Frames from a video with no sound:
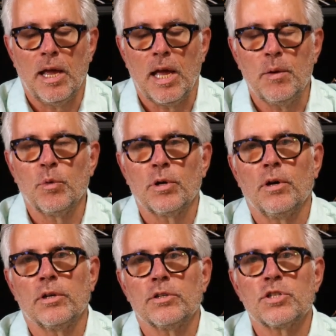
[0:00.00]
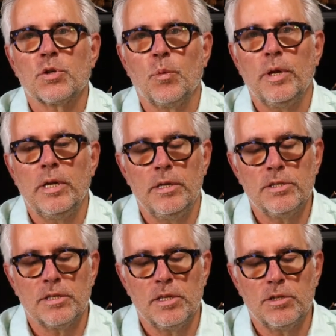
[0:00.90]
and we're going to
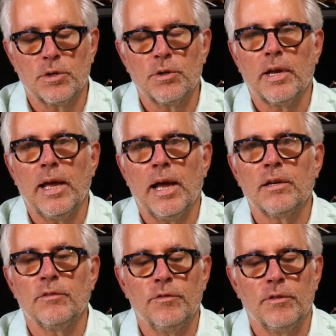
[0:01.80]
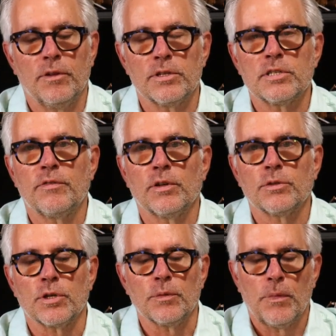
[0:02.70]
squeeze the dirt out of this filter.